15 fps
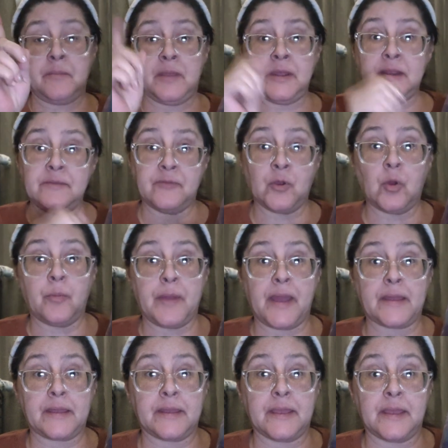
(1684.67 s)
I might even go
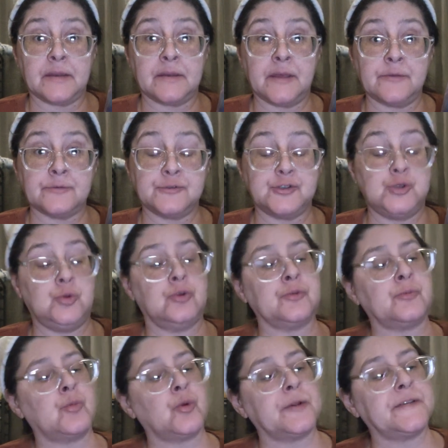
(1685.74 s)
back and get another 2
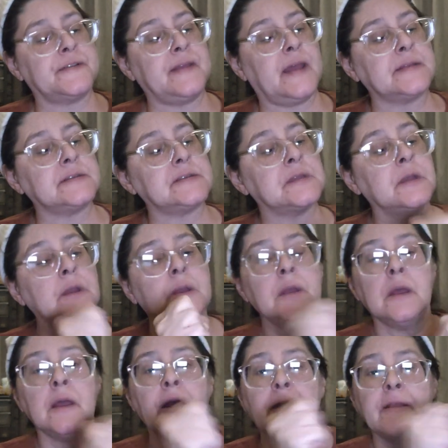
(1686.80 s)
or more sets.
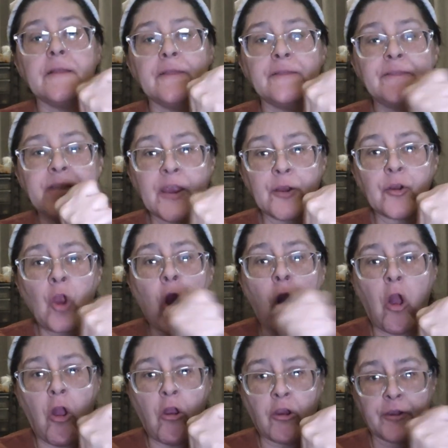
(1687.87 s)
They're
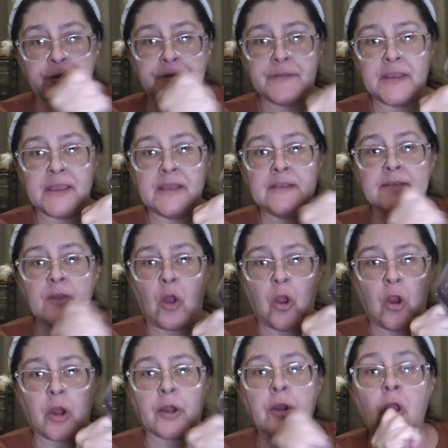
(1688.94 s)
hard. These
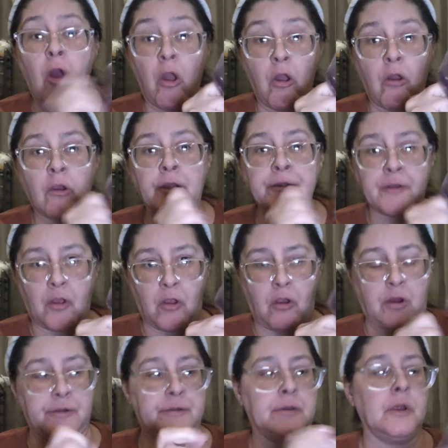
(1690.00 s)
are hard,
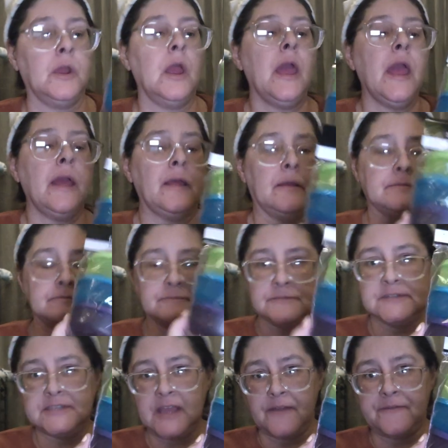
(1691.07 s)
hard.
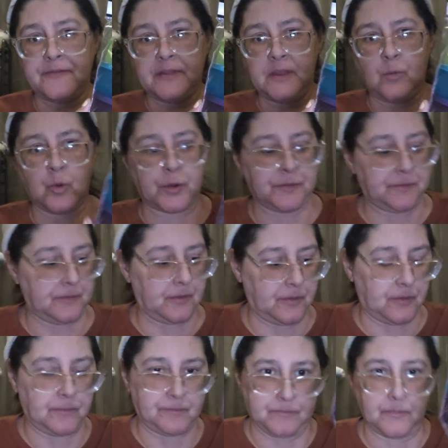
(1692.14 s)
Definitely worth
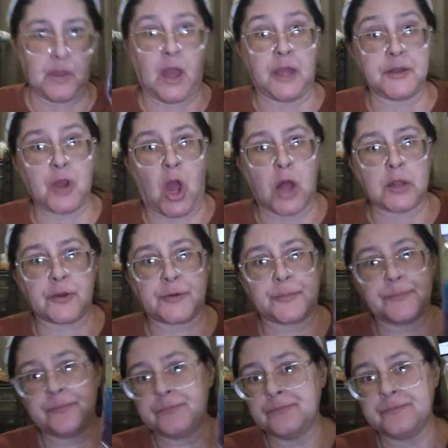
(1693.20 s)
a dollar.
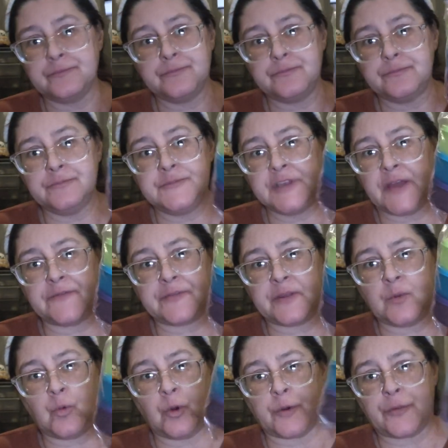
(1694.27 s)

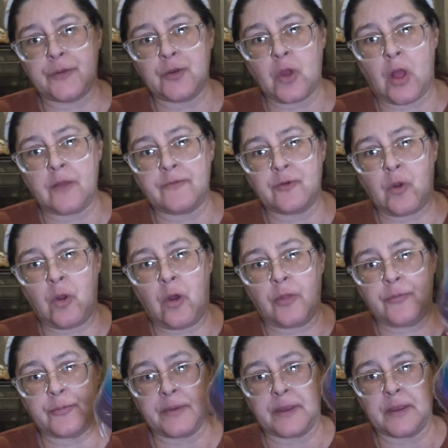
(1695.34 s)
Definitely worth a dollar for
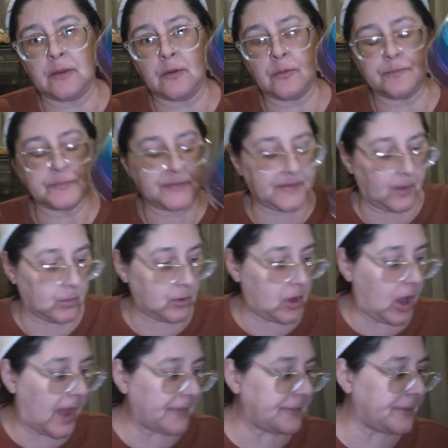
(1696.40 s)
all 3. So
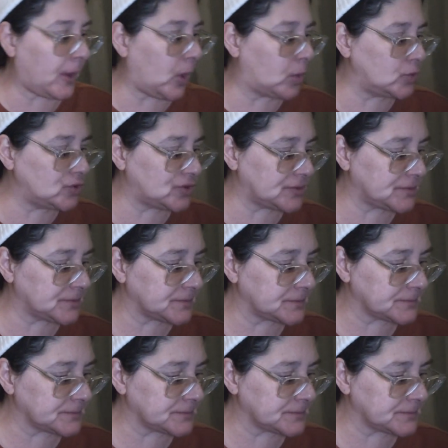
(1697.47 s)
got those.